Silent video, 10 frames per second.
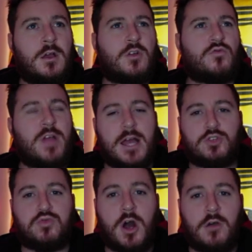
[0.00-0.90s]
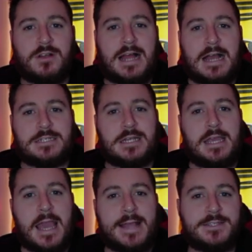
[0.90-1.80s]
round 12 clash
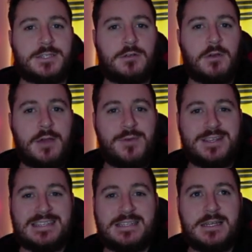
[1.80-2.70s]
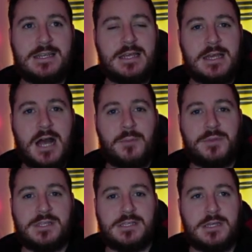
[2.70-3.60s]
against the Great Western Sydney up
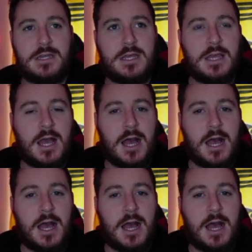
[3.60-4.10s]
at Sydney.